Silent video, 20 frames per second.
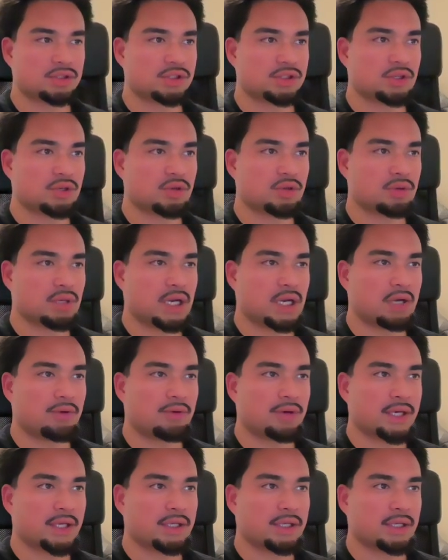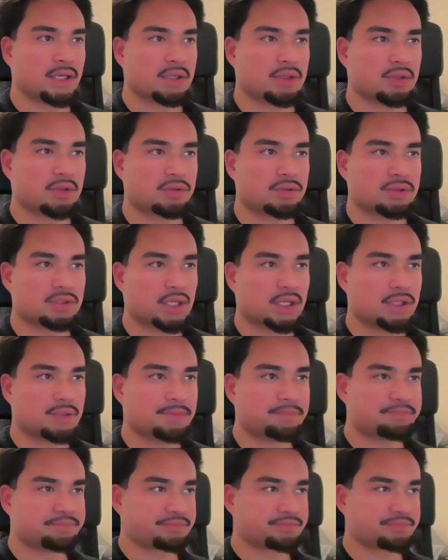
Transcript: show how i get those done